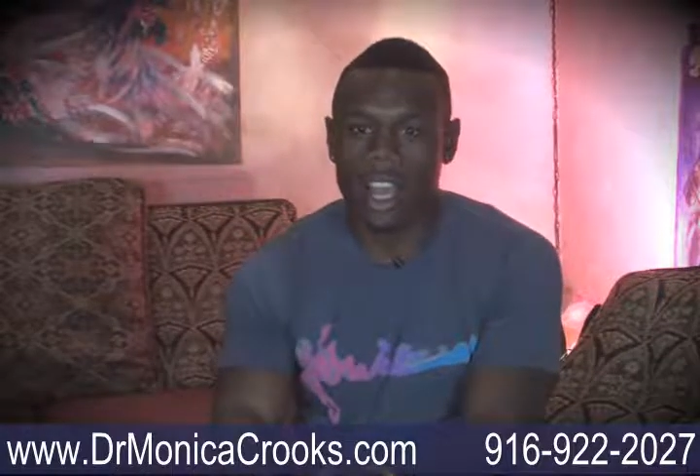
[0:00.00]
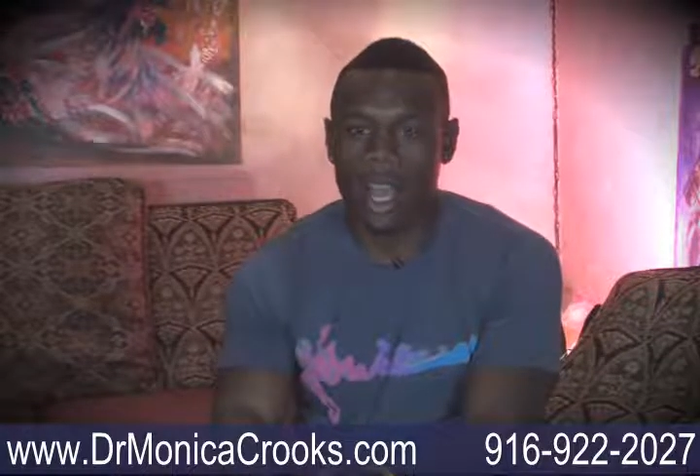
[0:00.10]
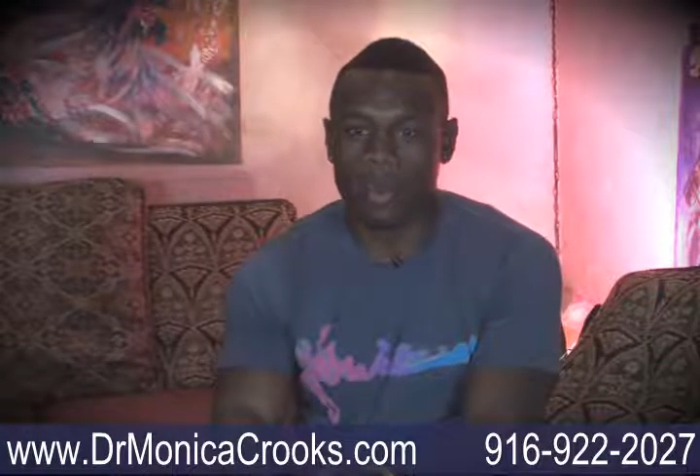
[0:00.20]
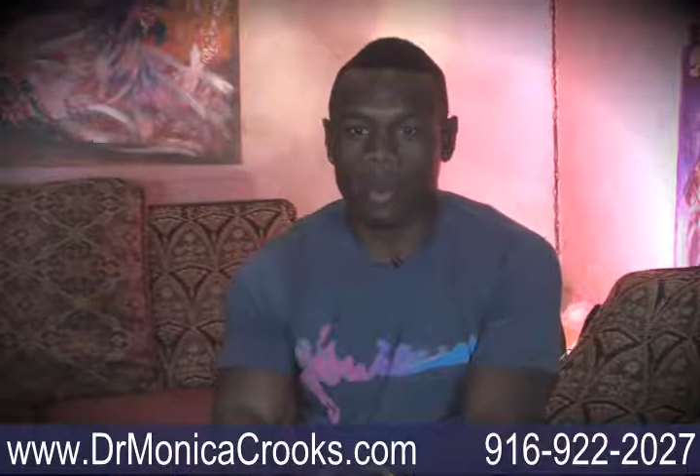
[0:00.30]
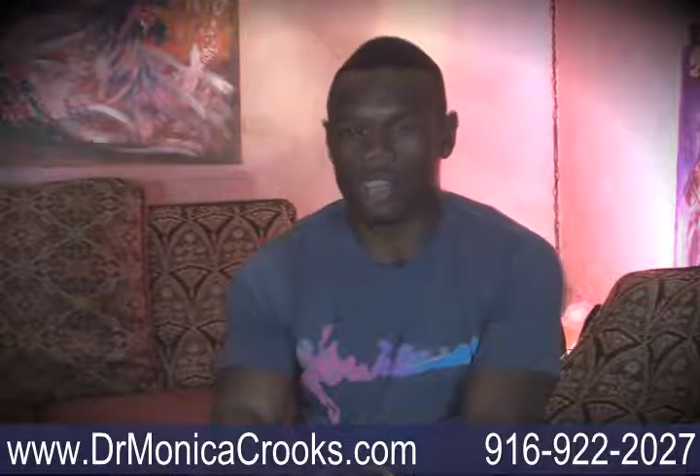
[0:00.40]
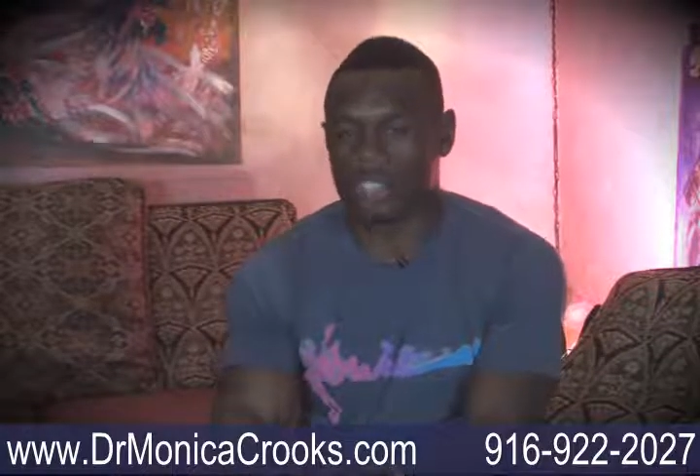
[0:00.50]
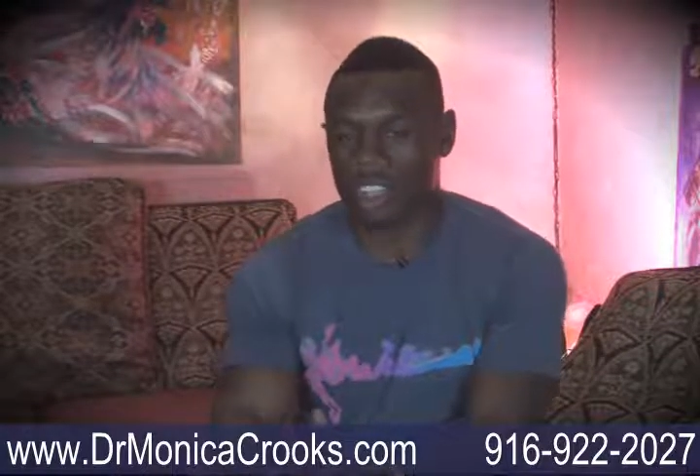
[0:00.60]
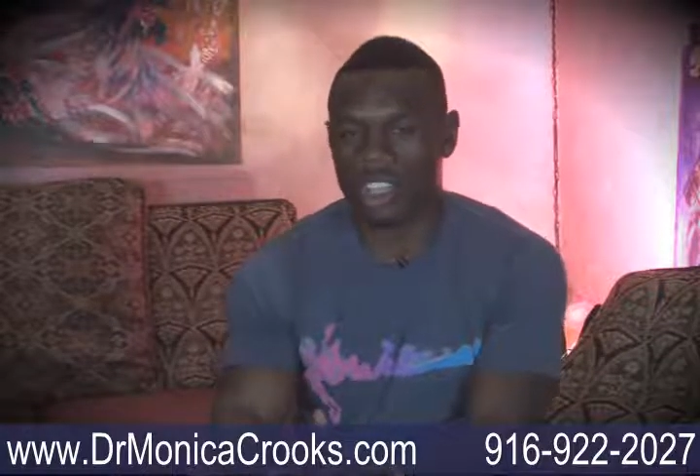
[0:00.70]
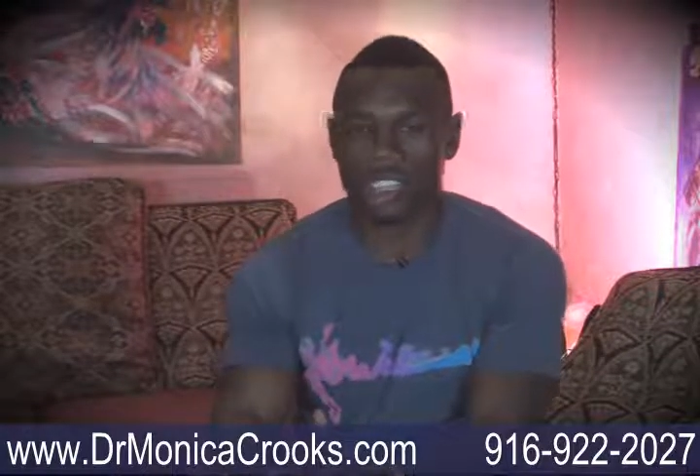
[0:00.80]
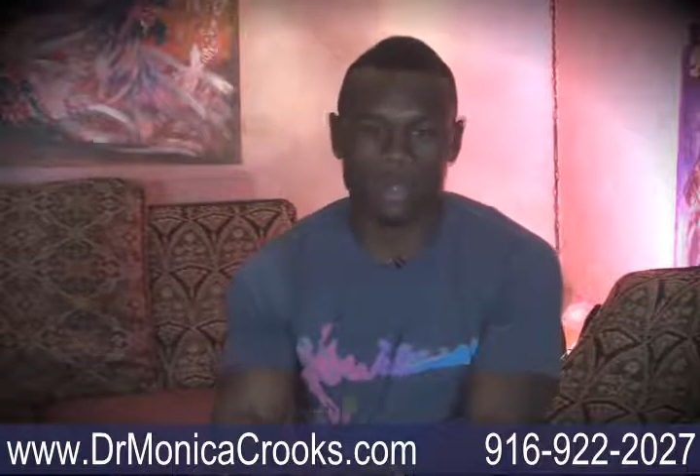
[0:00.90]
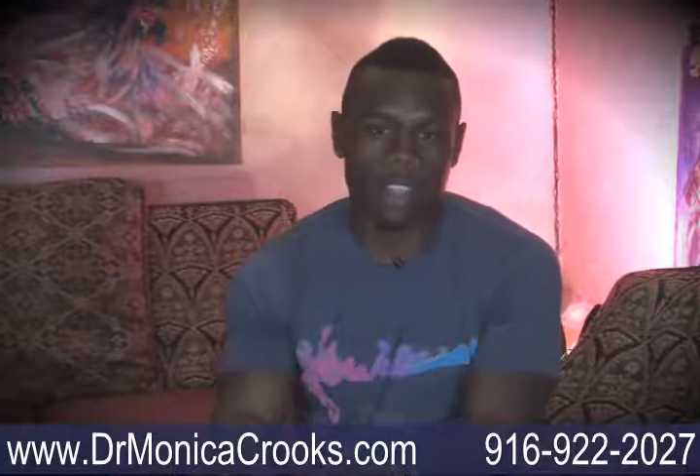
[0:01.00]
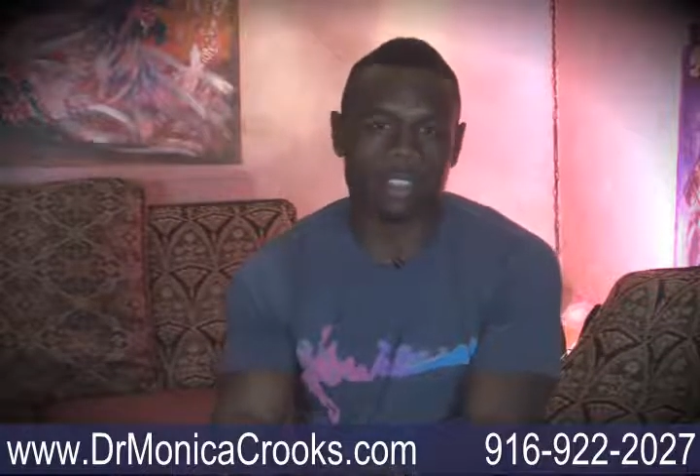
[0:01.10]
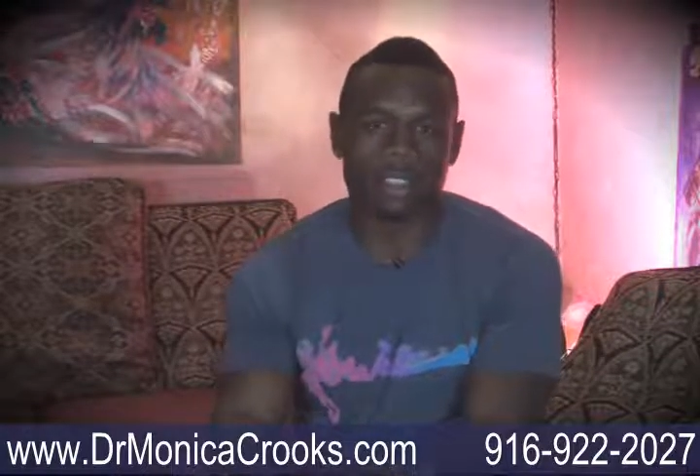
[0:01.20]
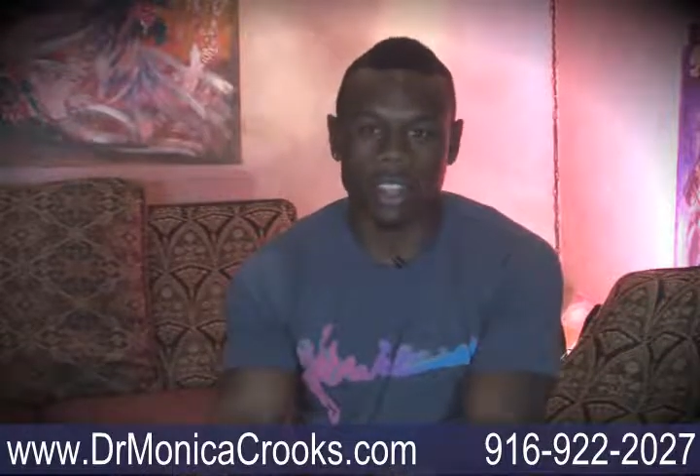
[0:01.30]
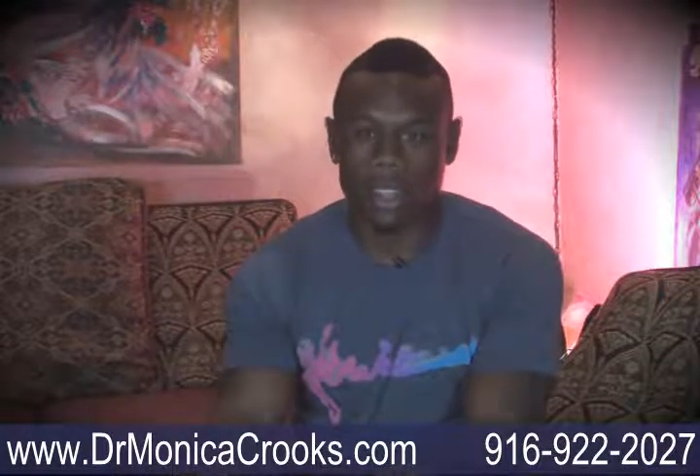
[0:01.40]
Um, and once you're here, they make
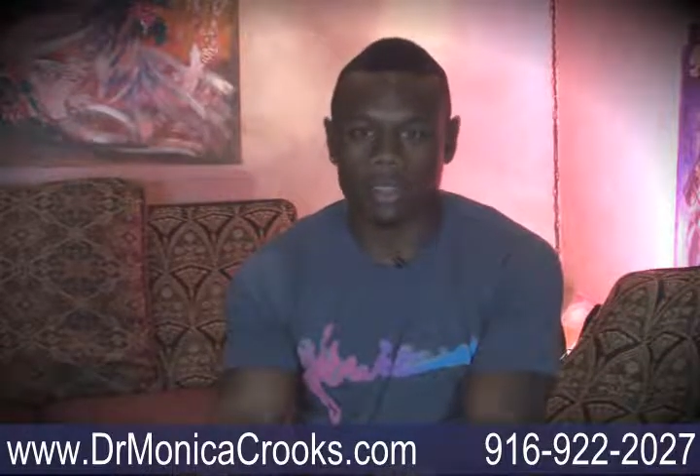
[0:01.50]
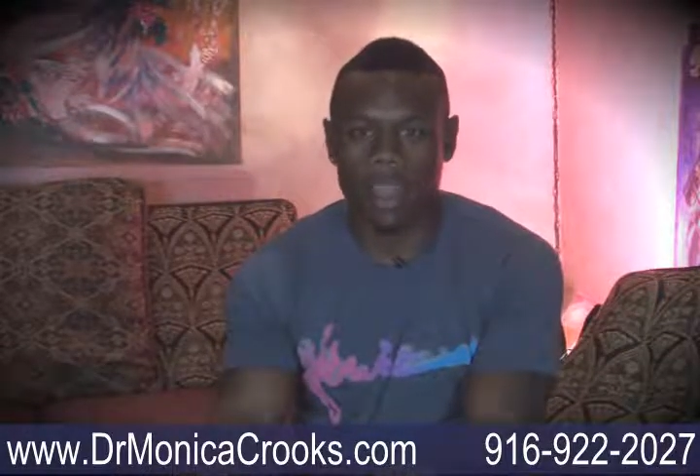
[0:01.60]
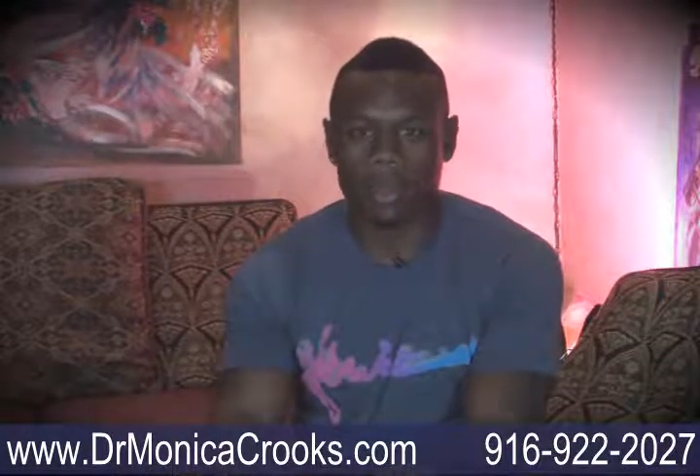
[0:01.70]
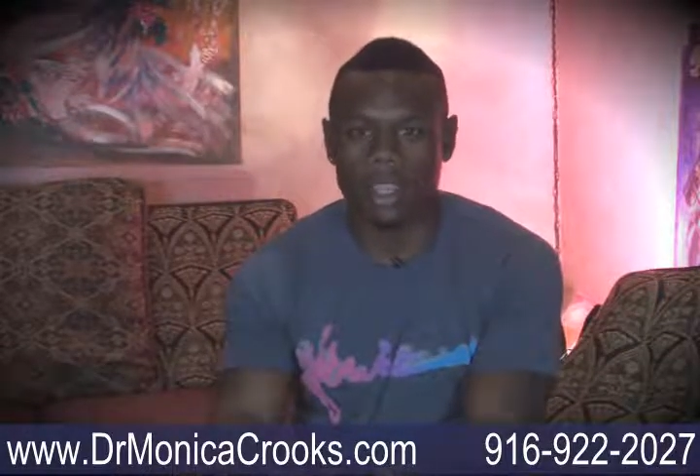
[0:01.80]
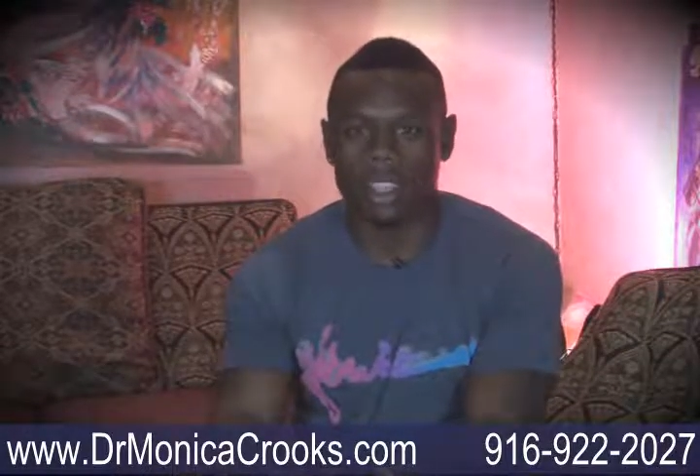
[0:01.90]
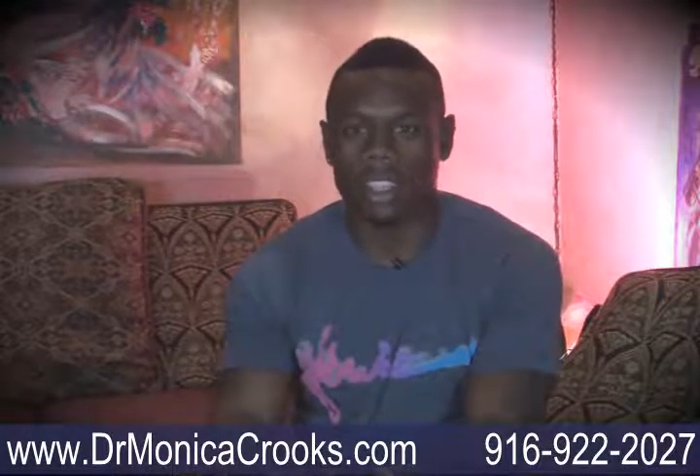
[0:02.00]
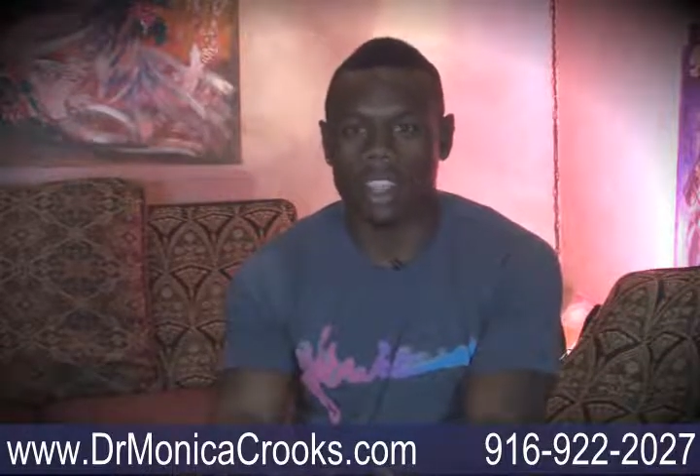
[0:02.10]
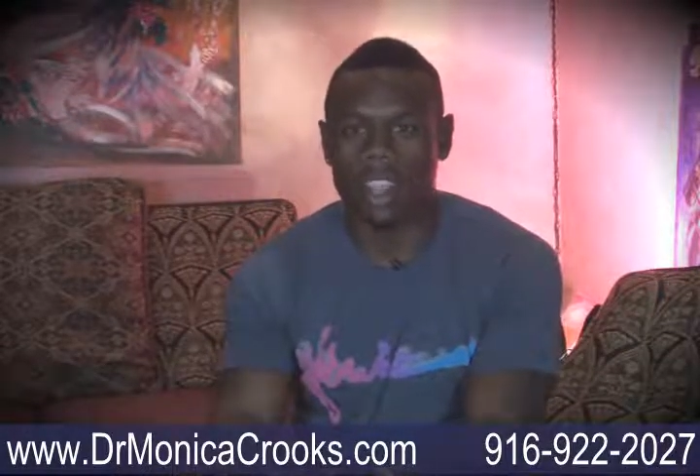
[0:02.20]
you feel like family,